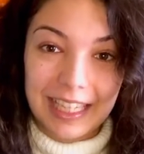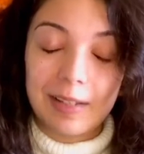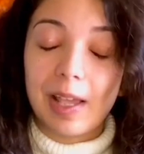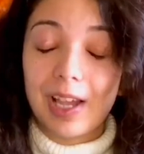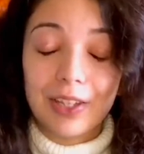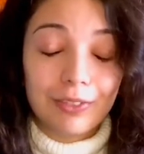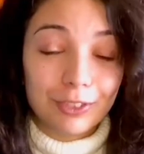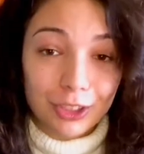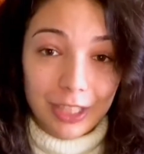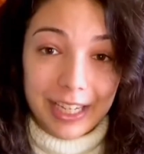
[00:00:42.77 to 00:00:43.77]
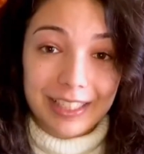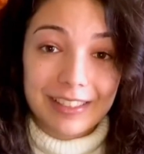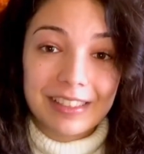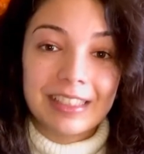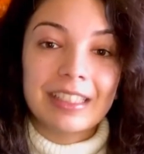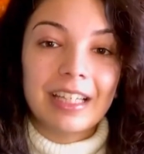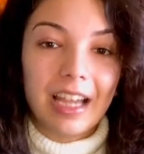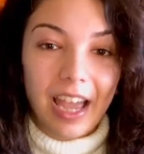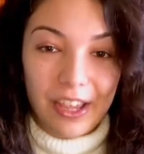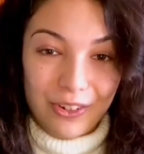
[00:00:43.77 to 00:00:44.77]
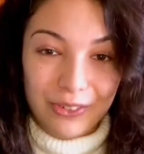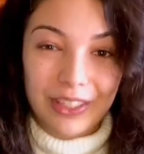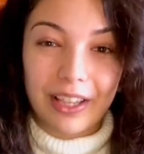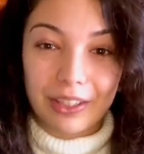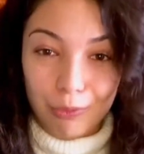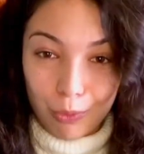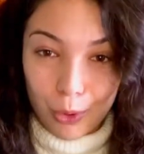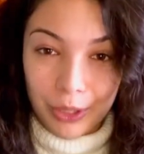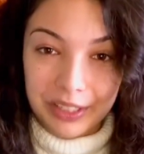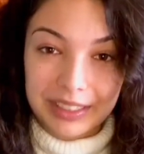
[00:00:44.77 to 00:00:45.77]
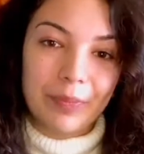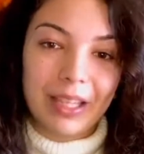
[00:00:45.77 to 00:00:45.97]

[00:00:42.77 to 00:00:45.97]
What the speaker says: And I have tried it. I know that it works